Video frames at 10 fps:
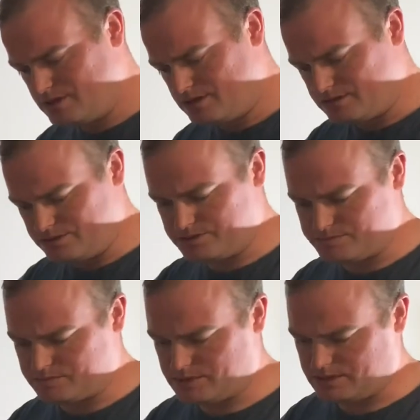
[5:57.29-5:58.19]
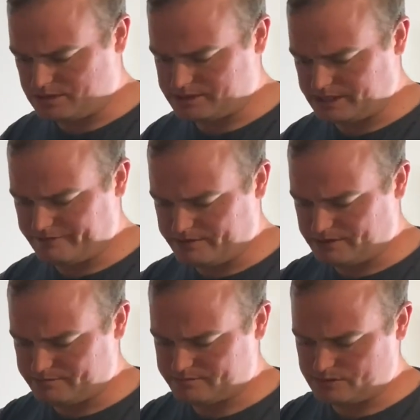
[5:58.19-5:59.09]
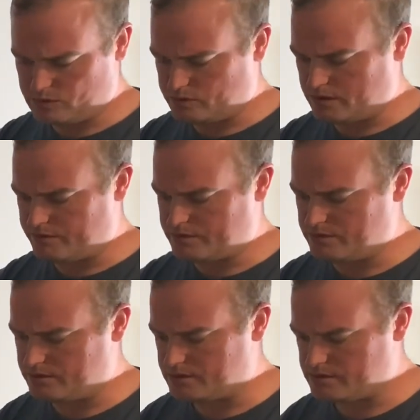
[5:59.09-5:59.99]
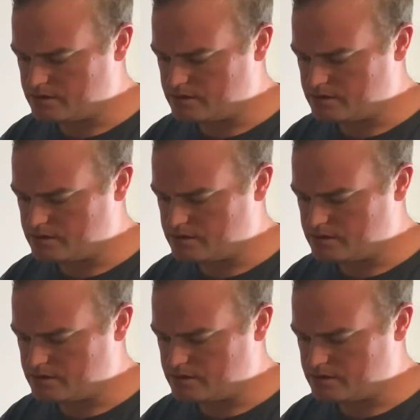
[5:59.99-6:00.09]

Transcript: Use some safety whenever you're doing it.